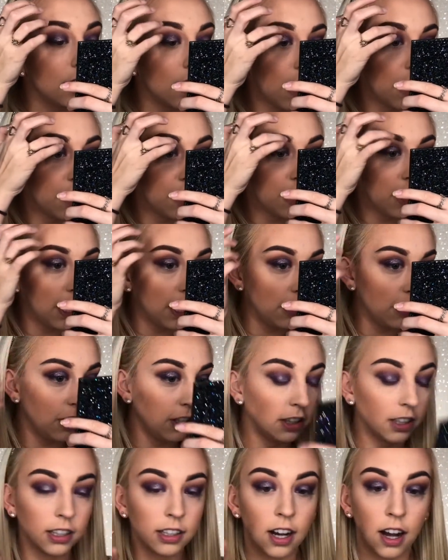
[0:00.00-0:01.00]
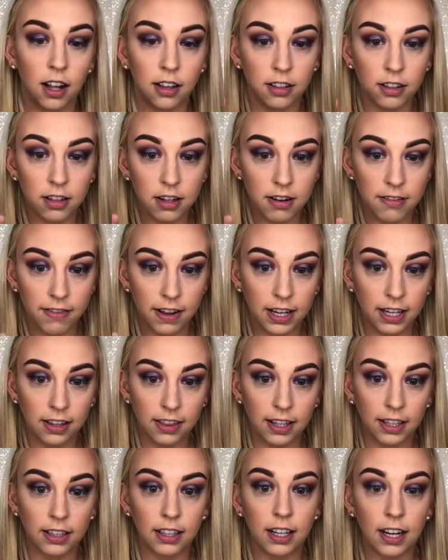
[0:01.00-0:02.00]
not changing the color of
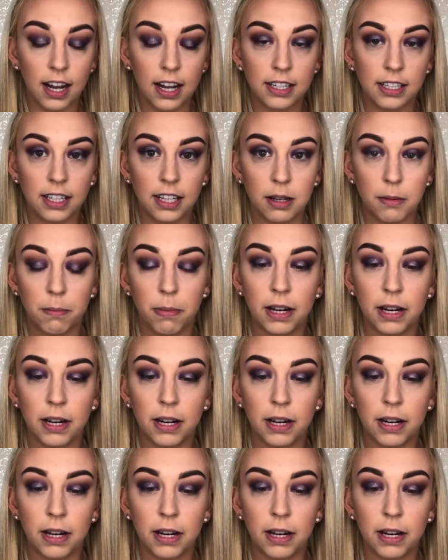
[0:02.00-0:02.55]
anything that I did,